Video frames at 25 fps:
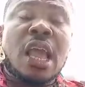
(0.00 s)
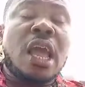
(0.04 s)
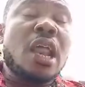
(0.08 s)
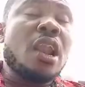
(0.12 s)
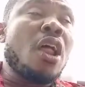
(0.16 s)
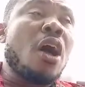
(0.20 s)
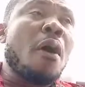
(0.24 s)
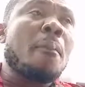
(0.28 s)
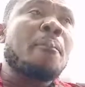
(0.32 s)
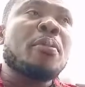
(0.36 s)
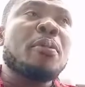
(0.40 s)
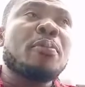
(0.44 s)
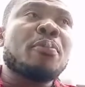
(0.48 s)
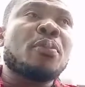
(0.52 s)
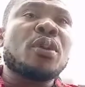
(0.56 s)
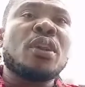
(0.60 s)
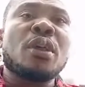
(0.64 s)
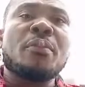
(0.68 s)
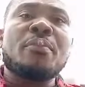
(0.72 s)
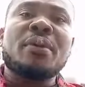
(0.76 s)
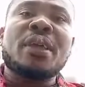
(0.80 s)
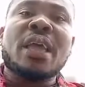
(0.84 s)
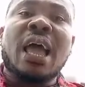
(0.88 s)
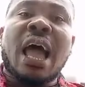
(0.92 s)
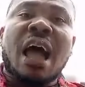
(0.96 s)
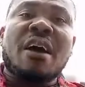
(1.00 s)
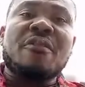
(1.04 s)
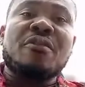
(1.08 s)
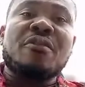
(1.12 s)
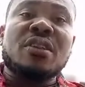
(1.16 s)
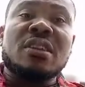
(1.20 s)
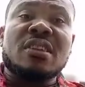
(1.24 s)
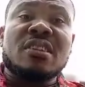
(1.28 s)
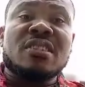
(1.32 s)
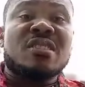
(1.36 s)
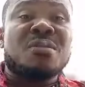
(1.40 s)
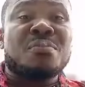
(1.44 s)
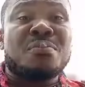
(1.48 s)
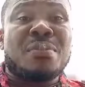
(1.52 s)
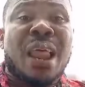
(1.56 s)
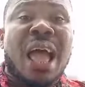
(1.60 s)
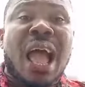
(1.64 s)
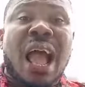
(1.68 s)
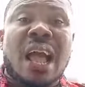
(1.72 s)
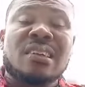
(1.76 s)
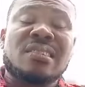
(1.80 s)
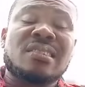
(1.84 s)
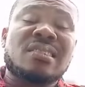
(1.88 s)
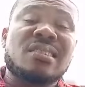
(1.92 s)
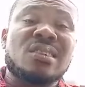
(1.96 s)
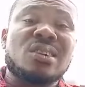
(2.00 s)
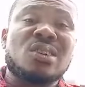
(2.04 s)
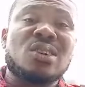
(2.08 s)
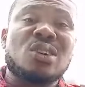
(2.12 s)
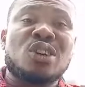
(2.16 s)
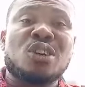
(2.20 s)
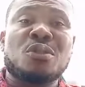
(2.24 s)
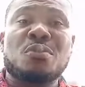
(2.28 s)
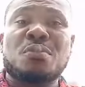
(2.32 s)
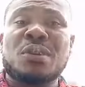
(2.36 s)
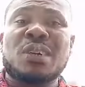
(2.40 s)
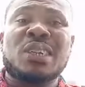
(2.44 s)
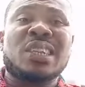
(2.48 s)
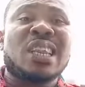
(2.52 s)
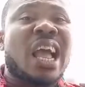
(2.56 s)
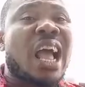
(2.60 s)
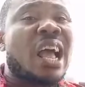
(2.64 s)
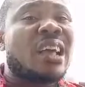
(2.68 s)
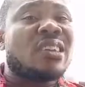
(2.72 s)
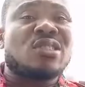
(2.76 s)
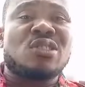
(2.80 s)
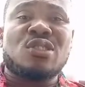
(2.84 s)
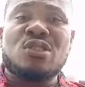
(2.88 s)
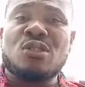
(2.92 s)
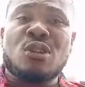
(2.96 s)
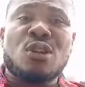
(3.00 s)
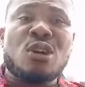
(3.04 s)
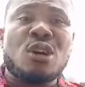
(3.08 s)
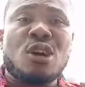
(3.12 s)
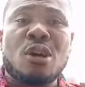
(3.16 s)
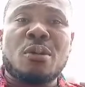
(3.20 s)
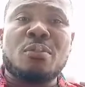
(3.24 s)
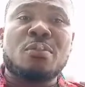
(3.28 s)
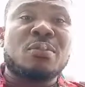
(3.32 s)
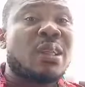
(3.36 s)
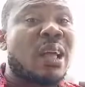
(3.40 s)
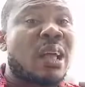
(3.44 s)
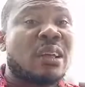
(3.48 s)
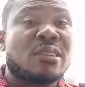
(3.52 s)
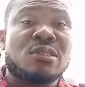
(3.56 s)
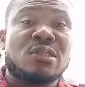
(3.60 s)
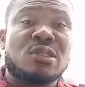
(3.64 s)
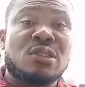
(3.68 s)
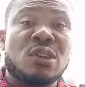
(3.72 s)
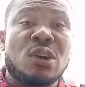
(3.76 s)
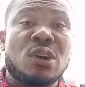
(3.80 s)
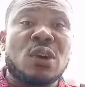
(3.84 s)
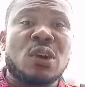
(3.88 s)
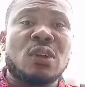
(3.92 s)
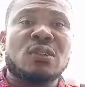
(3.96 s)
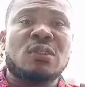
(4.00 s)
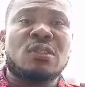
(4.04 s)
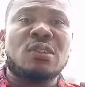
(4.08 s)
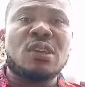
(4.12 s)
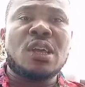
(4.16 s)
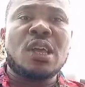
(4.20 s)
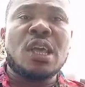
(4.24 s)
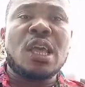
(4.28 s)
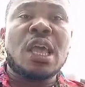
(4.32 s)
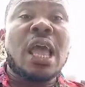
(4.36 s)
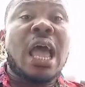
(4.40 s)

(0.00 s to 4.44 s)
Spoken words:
A lot of people, they be having this black soap in their shop, their stores.